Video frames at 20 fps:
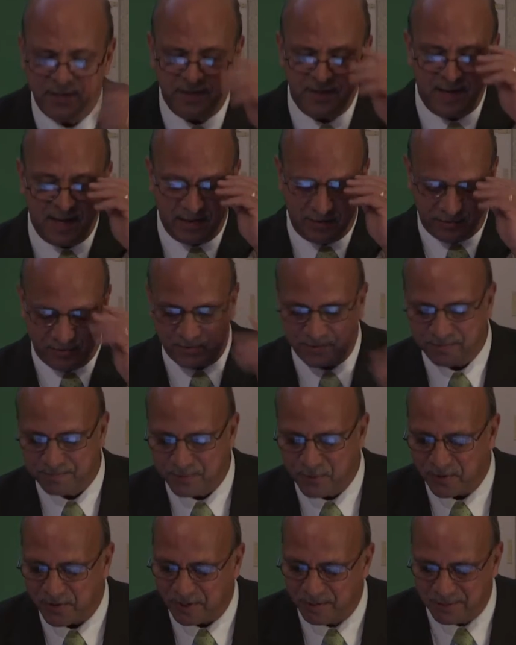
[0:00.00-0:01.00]
to that, let's just
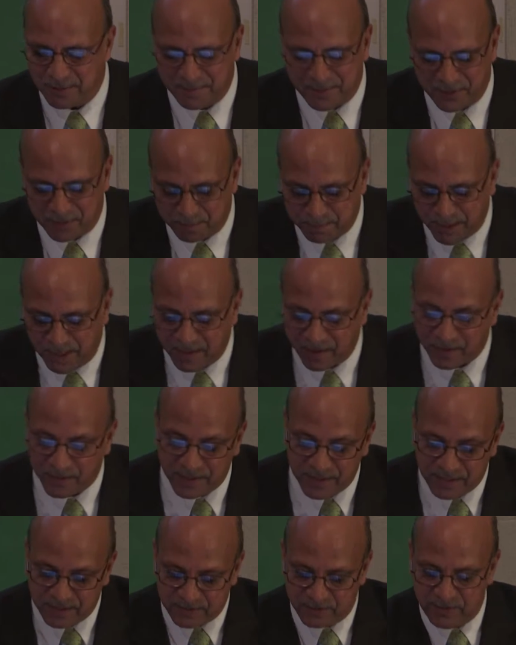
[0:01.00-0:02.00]
talk a little bit about the pile.
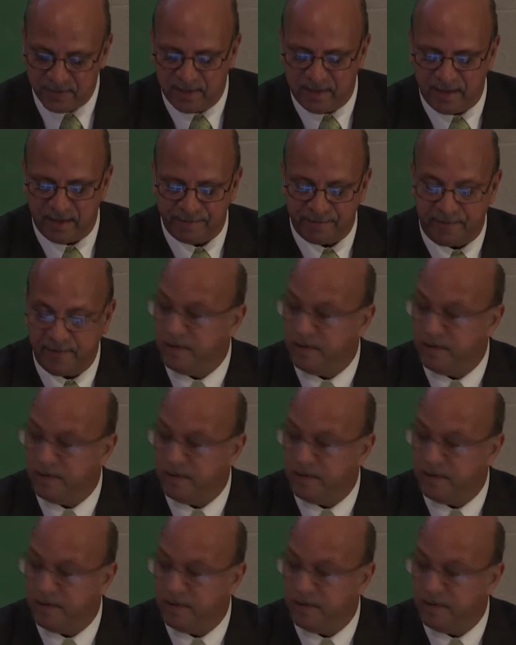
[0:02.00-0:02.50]
To the left